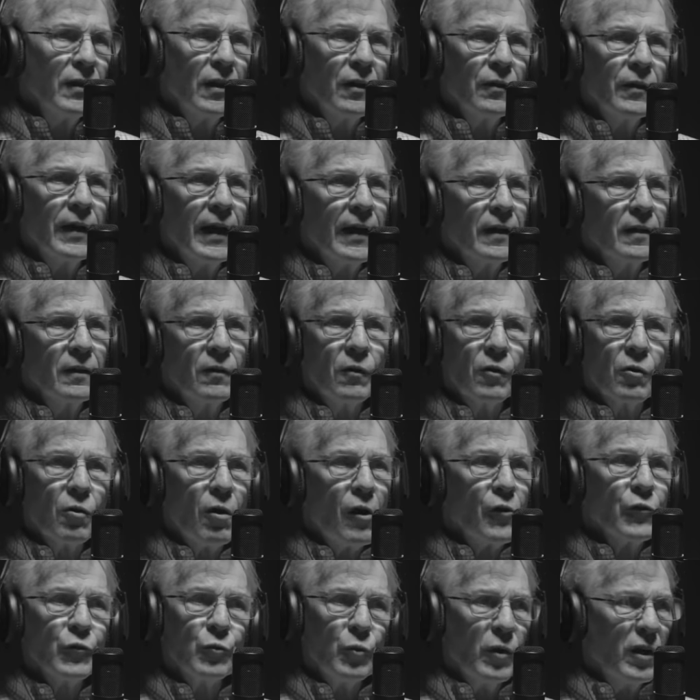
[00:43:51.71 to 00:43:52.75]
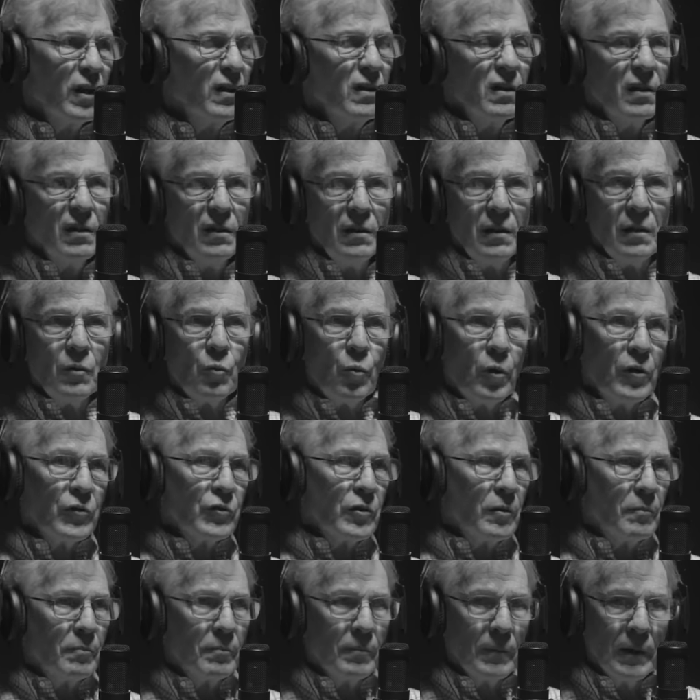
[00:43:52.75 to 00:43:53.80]
though it had a little crosswind, it
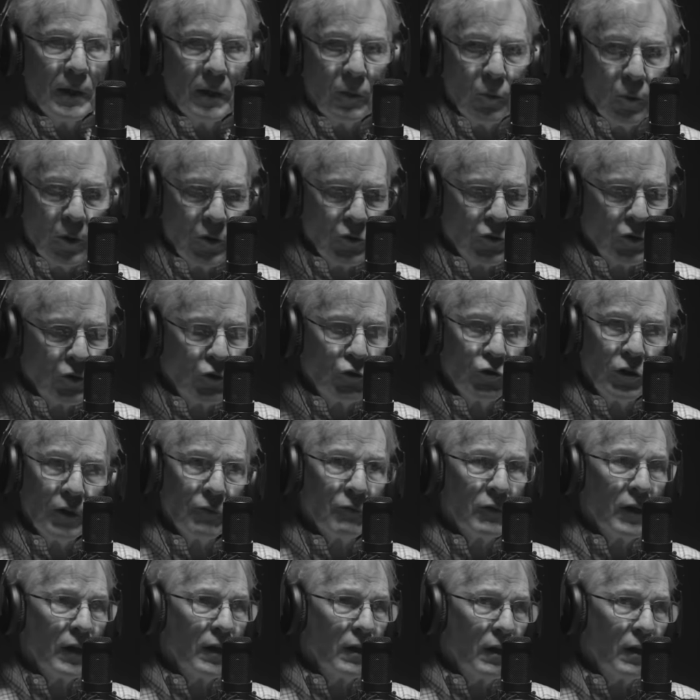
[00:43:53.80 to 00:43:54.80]
wasn't shifting